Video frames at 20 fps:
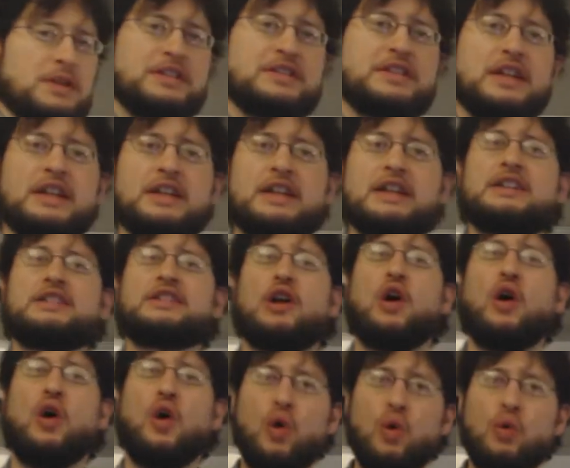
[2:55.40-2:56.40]
that it is
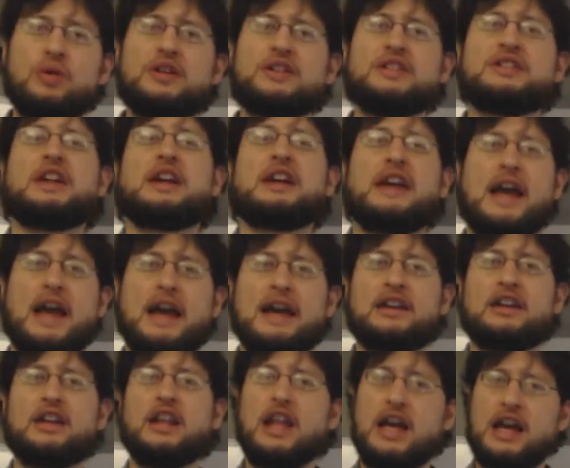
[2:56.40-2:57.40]
always
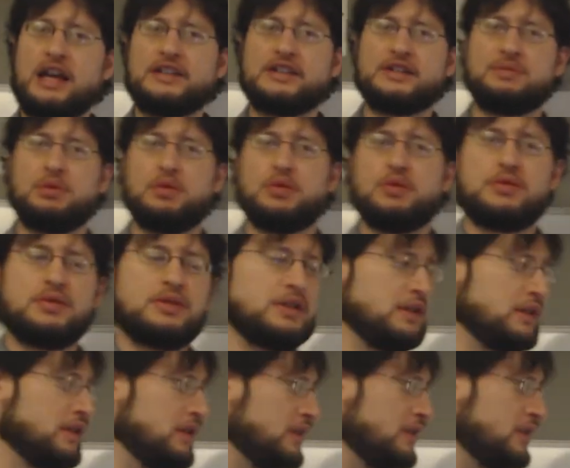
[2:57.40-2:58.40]
diagonalizable.
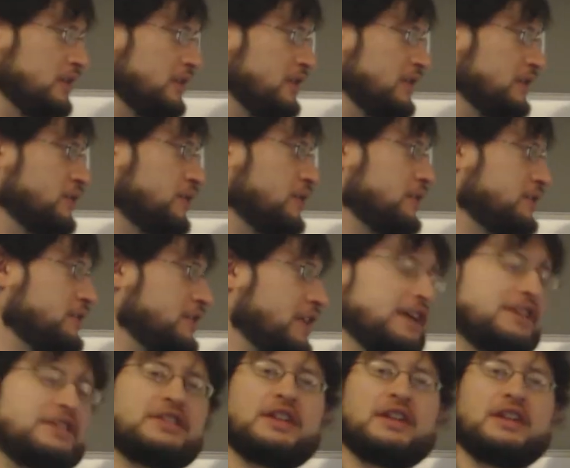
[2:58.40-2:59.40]
And so this
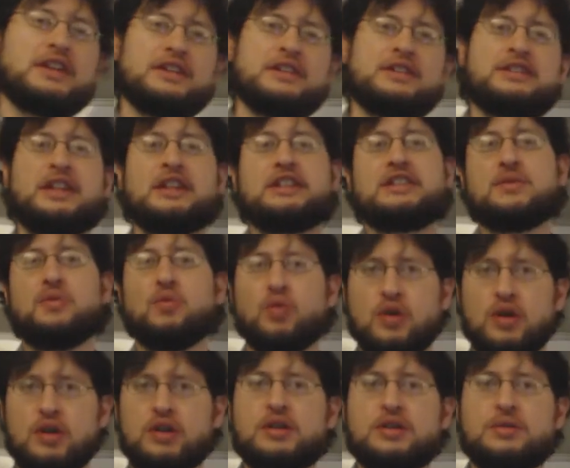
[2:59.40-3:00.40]
takes some
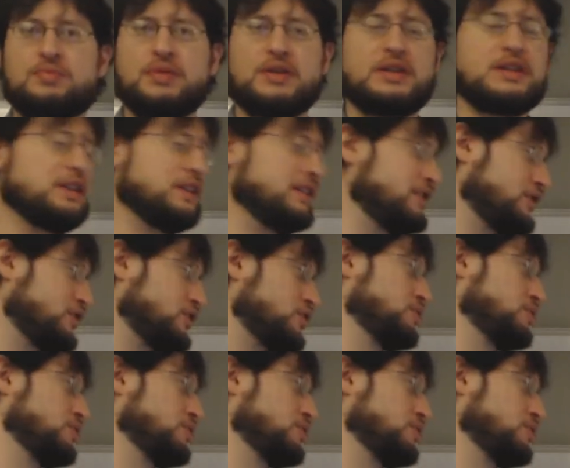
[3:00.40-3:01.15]
work, but it is